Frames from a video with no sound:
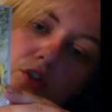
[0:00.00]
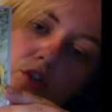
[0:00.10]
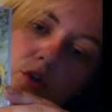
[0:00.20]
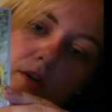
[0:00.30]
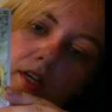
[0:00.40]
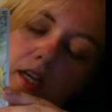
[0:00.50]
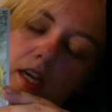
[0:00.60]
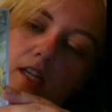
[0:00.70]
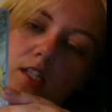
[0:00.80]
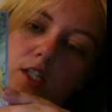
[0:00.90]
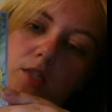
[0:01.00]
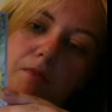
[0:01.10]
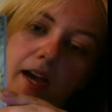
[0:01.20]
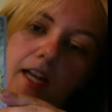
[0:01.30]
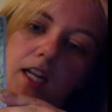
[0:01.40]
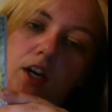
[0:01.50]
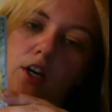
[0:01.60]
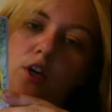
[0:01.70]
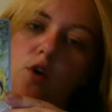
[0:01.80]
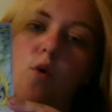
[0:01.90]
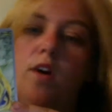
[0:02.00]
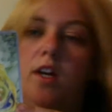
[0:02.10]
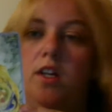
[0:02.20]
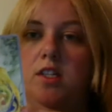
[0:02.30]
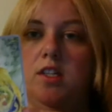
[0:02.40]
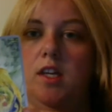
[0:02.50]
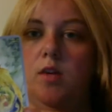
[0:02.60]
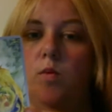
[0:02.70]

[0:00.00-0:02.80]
doing is it's biting on a coin to see